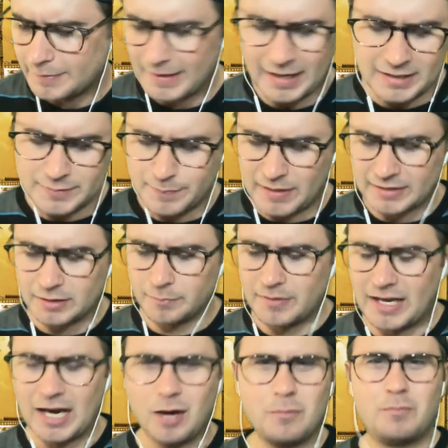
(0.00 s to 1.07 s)
that it's Bedlam
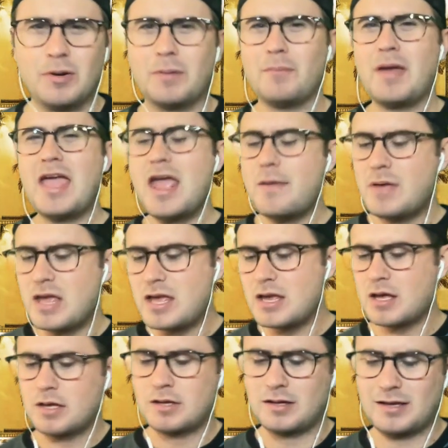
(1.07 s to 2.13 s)
now. But
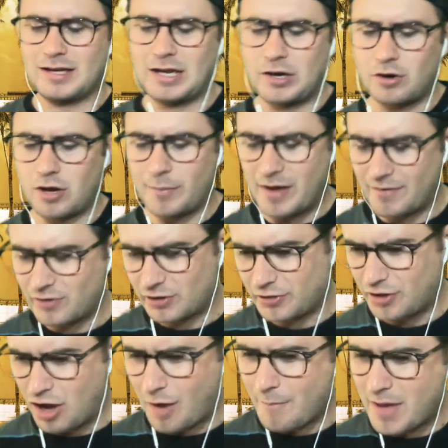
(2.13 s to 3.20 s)
maybe, I don't know, I'm having a
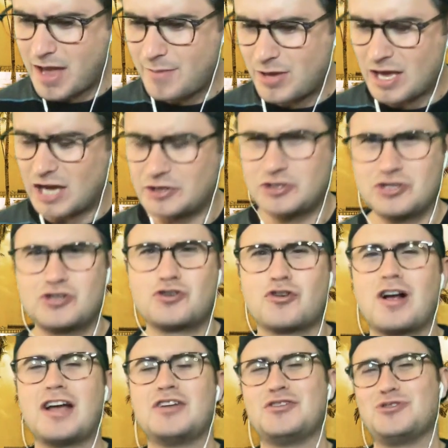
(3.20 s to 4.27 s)
thought. Maybe I should
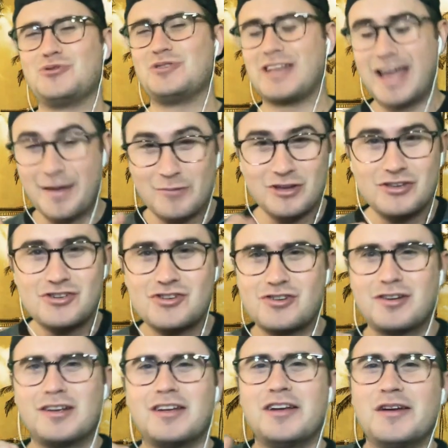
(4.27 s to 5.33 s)
try and do
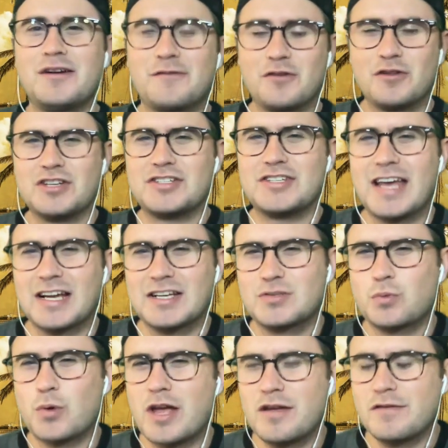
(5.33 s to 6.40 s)
damage for this
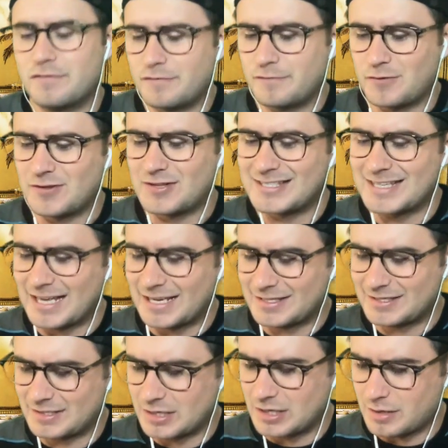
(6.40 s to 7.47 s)
next wave, for this
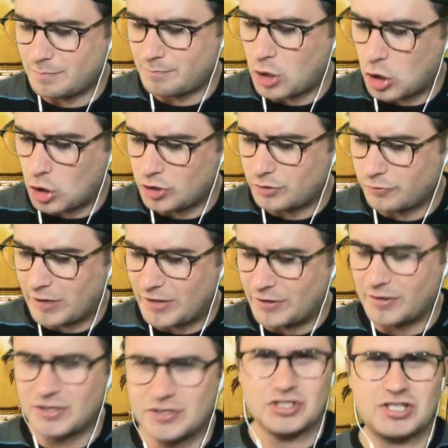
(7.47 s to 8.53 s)
next uh, part,
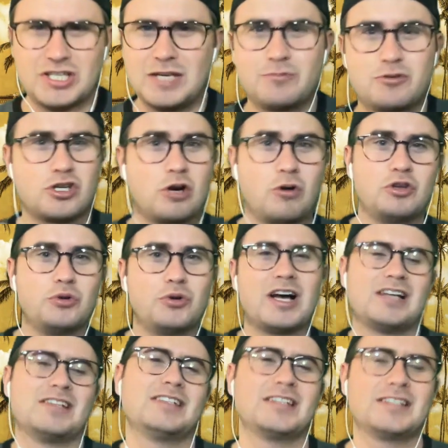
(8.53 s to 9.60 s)
rather than just keep showing you
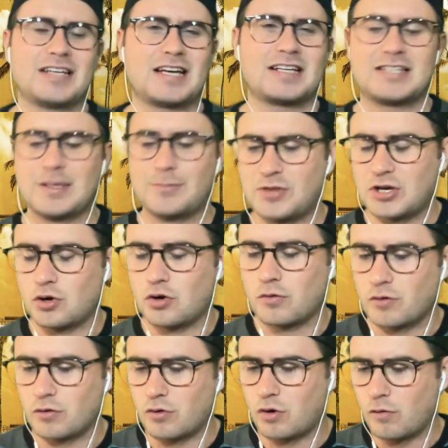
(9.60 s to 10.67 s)
guys the exact same thing
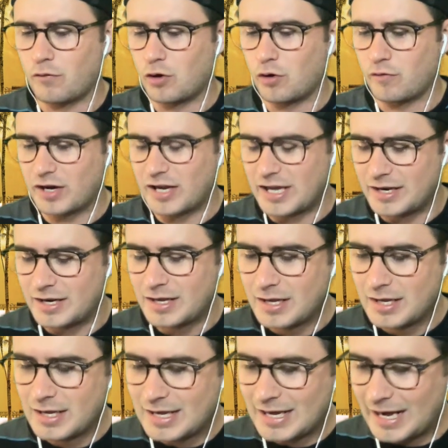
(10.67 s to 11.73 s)
over, over and over again,
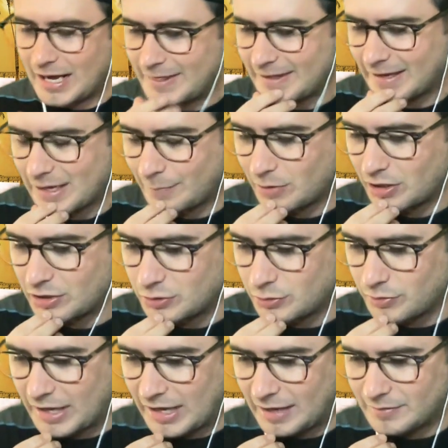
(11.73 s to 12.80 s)
I think I'm going to
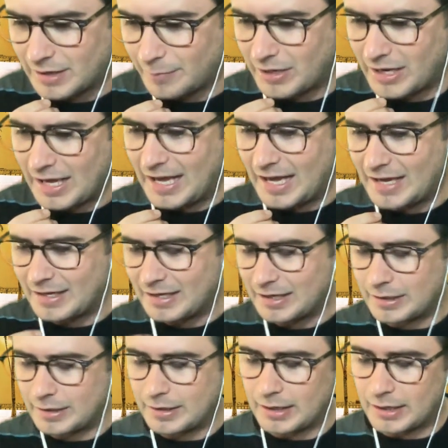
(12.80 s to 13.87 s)
do that. I'm going to add
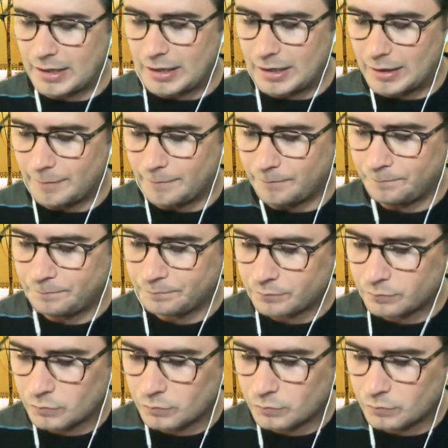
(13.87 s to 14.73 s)
in um,